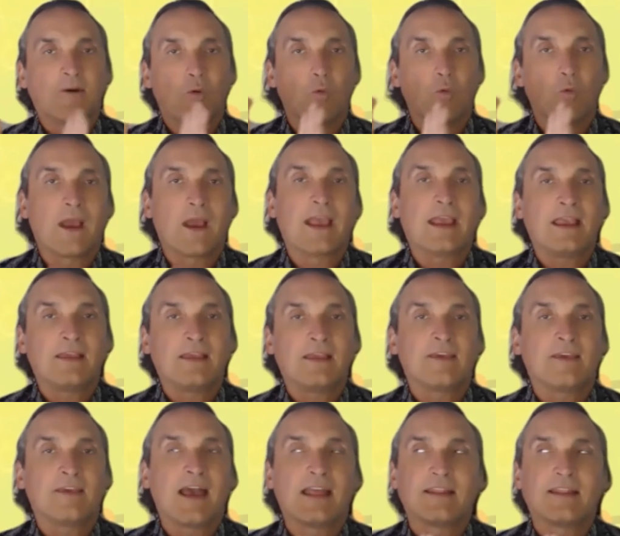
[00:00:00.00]
way
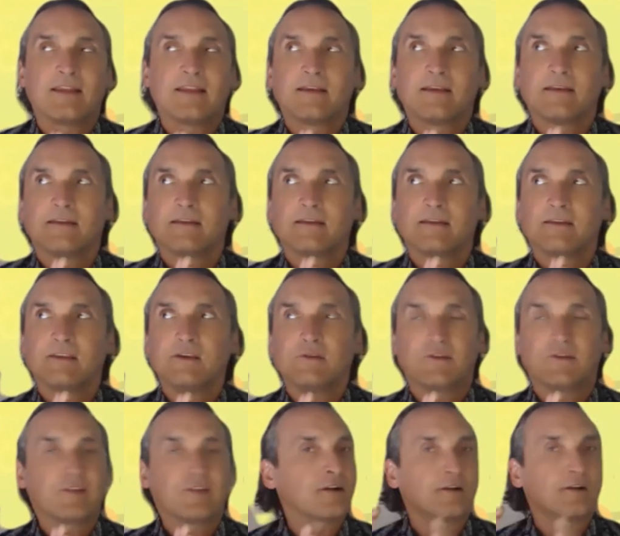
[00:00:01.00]
that you
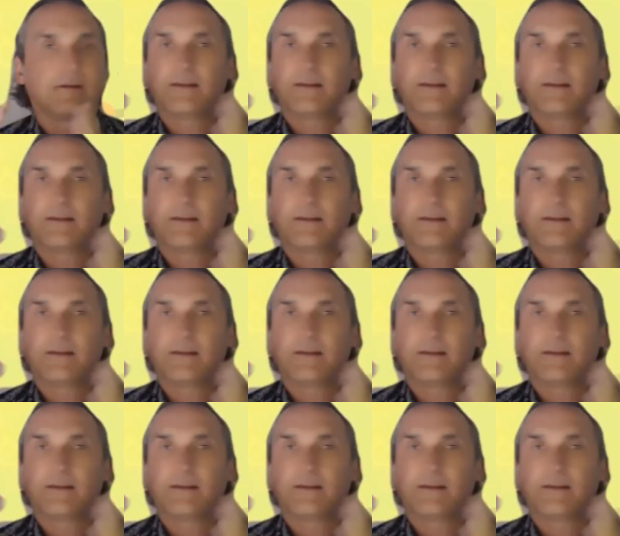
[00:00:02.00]
just,